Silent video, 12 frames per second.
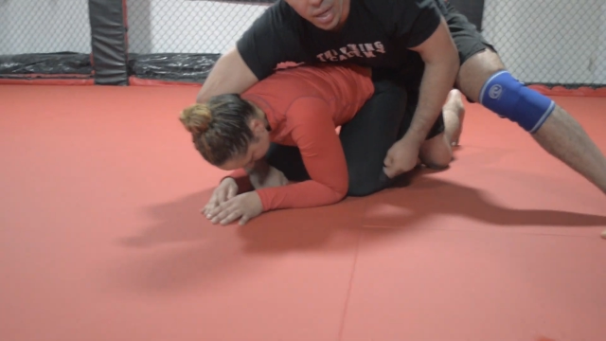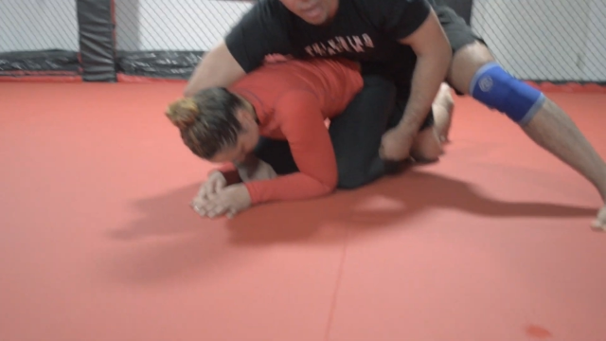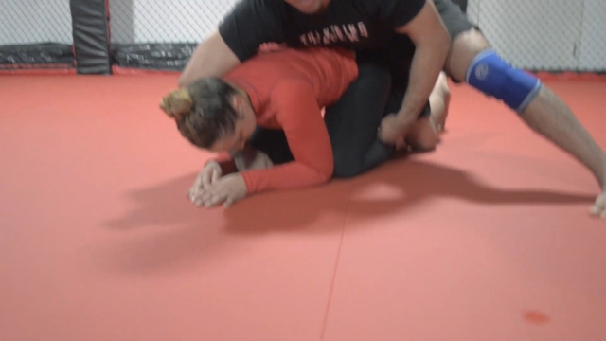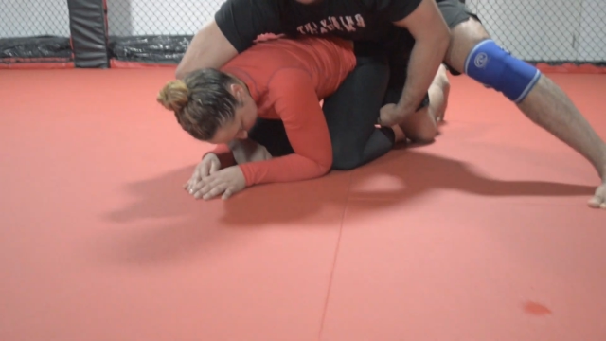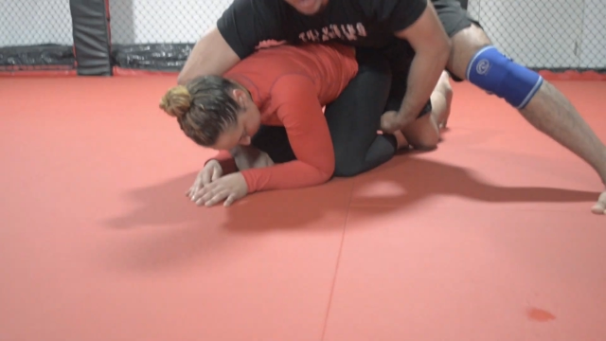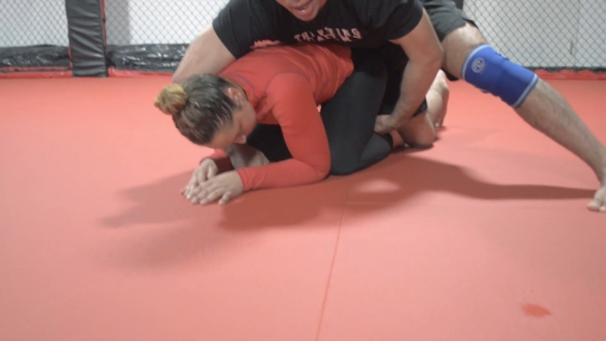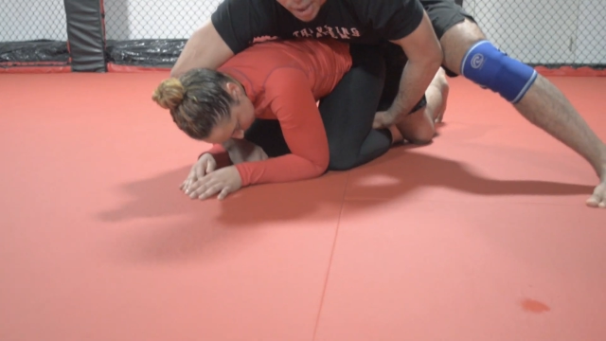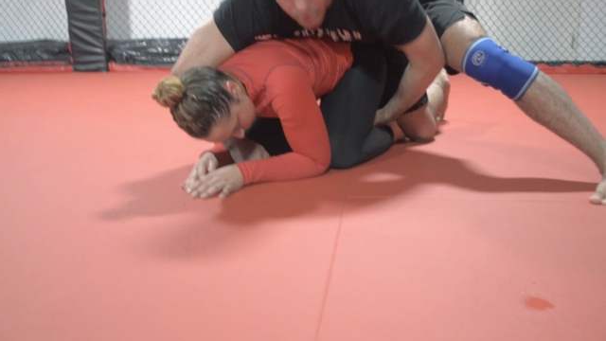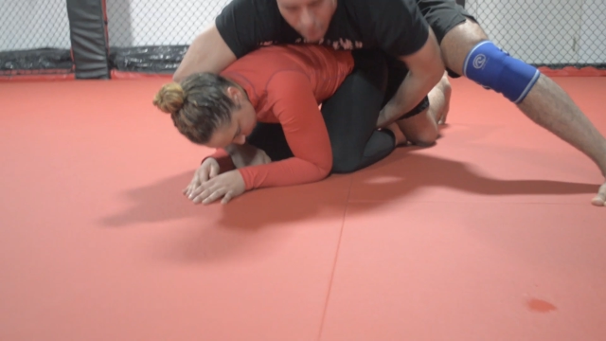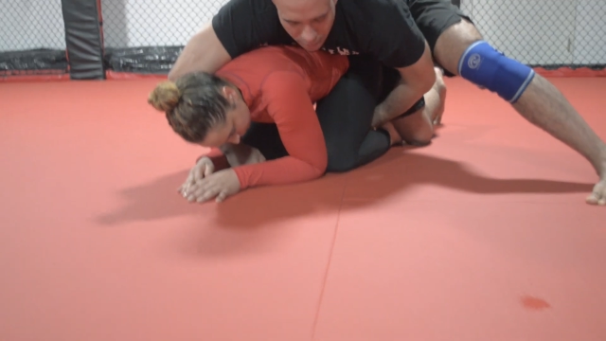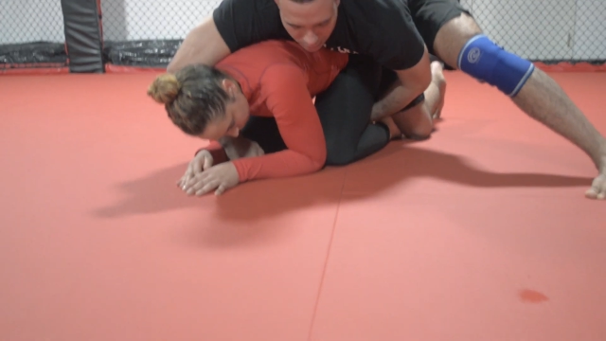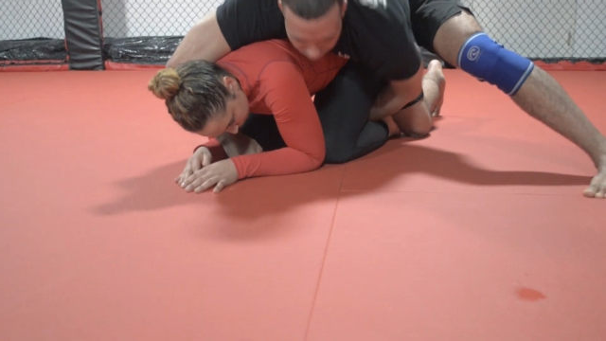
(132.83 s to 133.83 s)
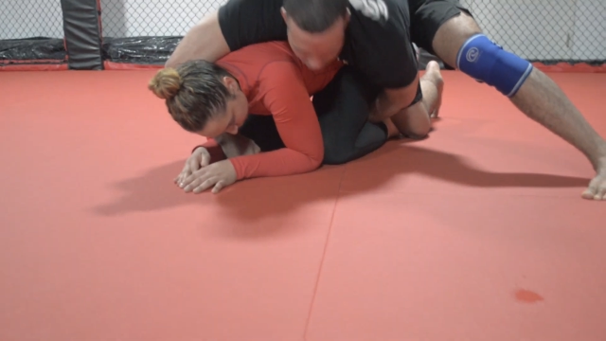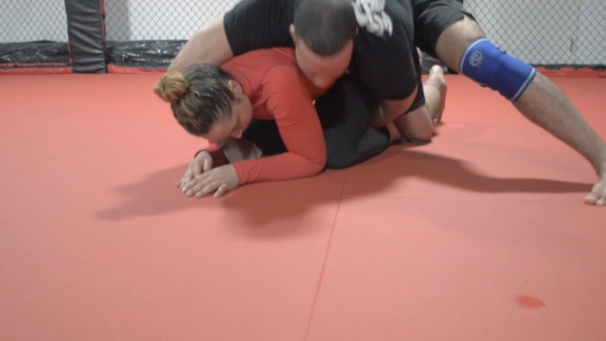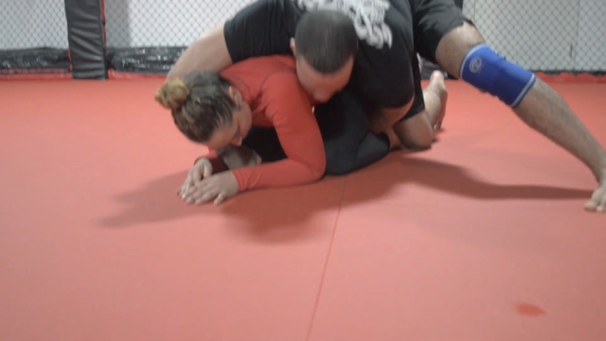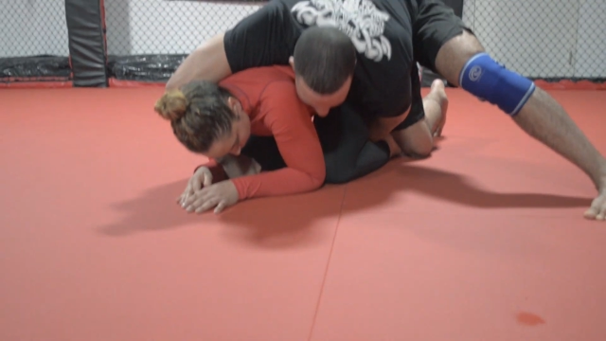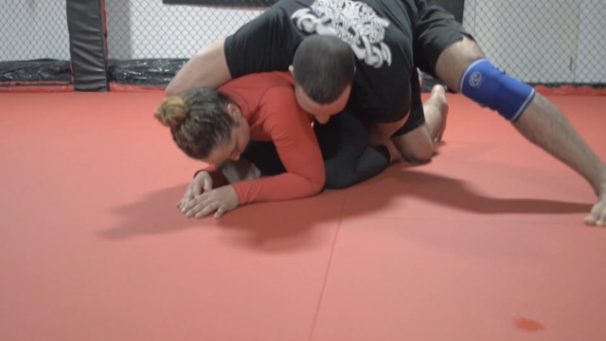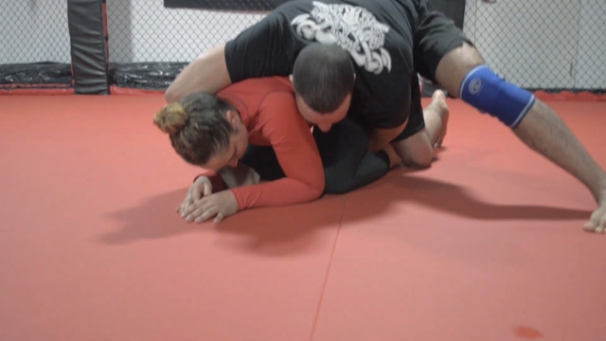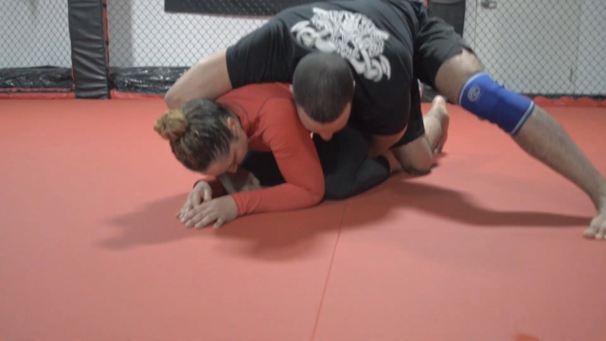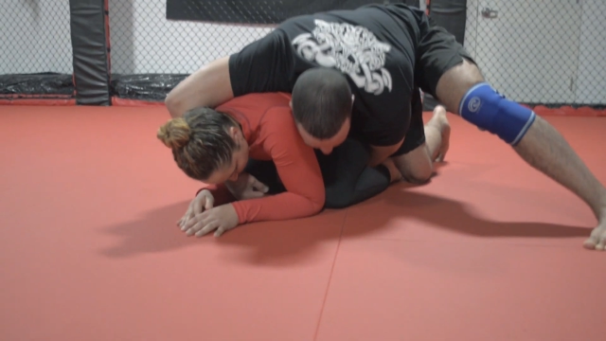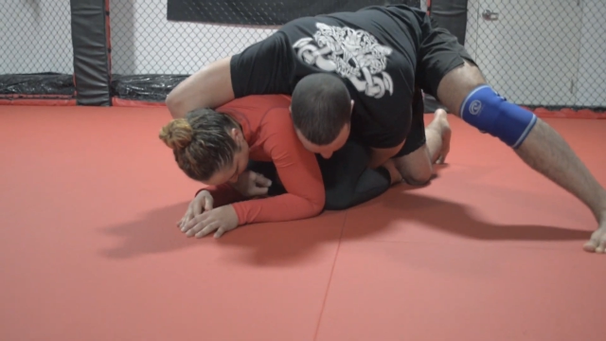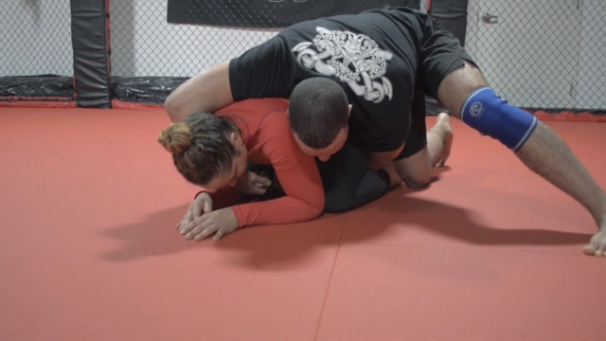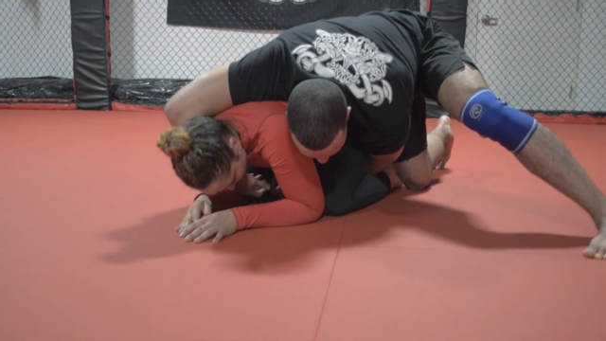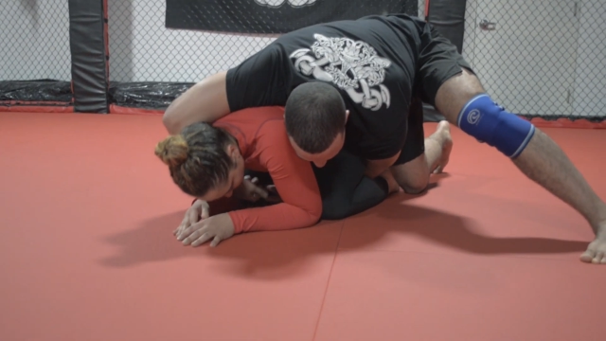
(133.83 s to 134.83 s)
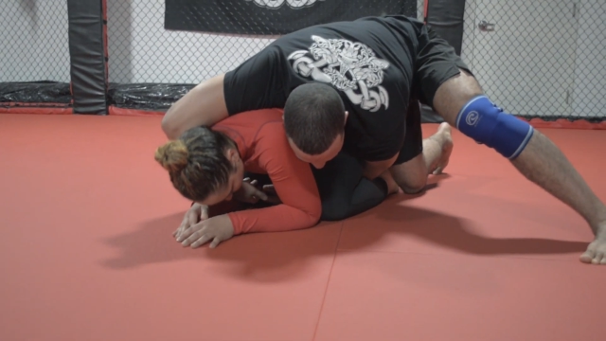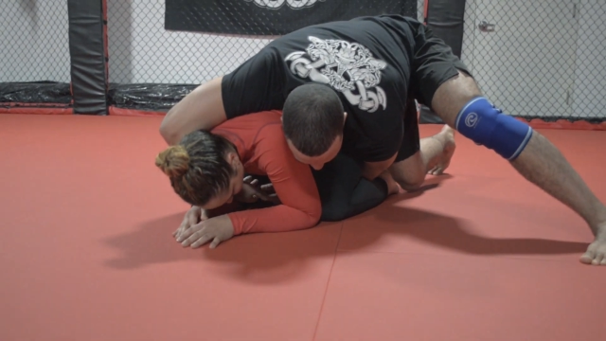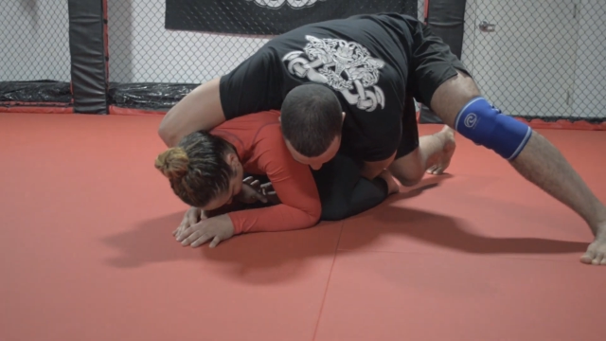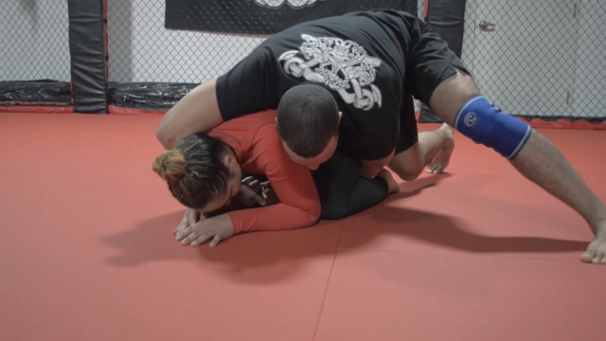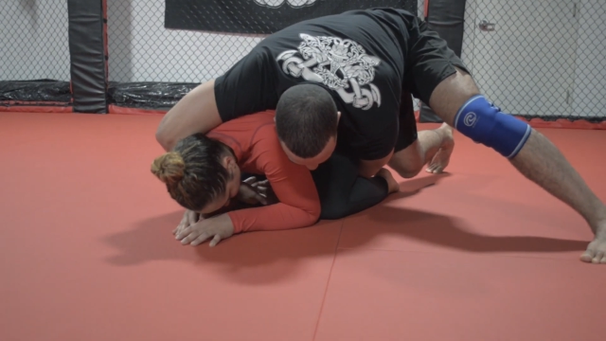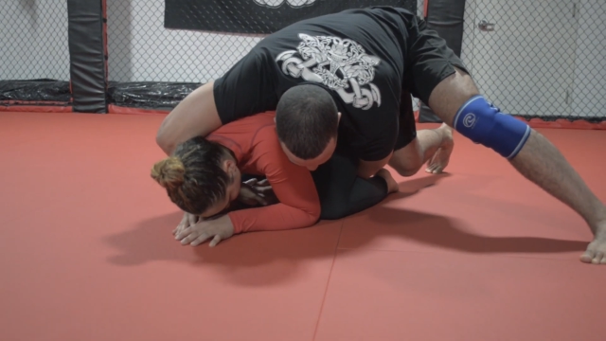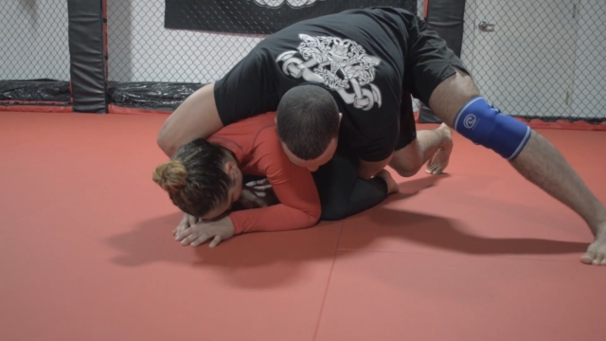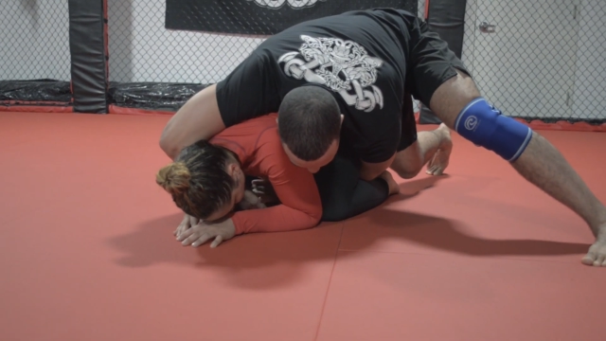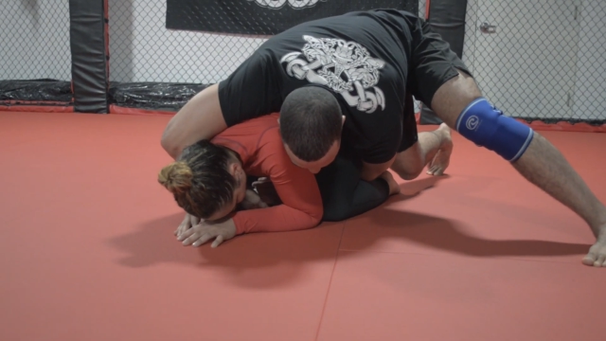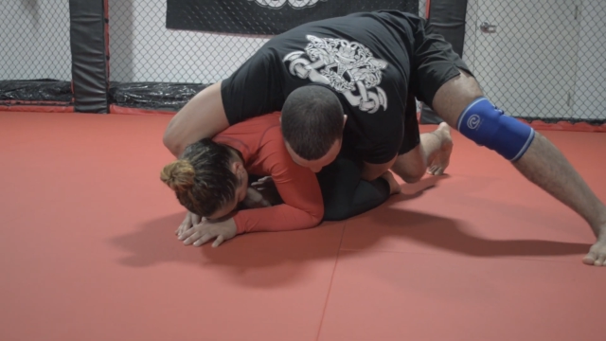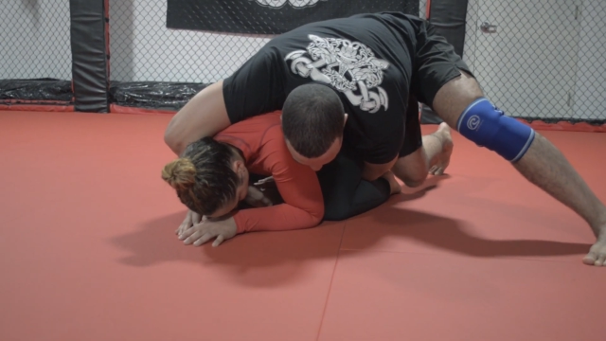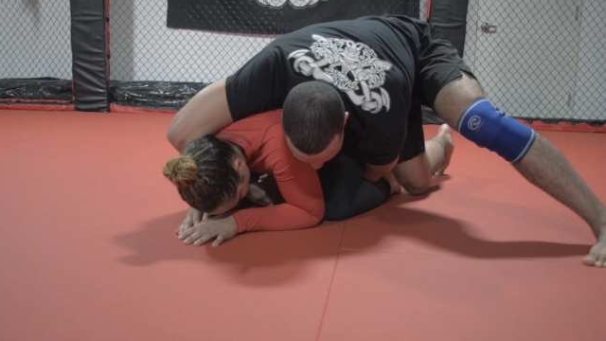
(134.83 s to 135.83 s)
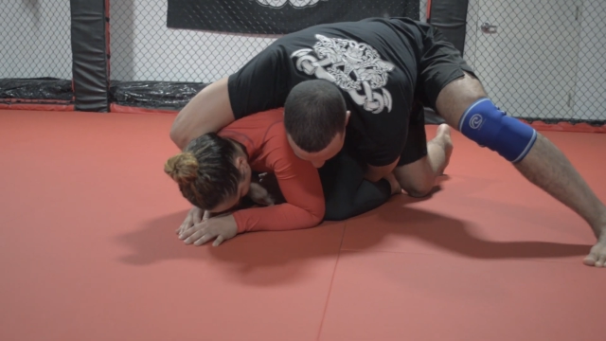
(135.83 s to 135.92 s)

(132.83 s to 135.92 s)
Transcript: (no speaker visible)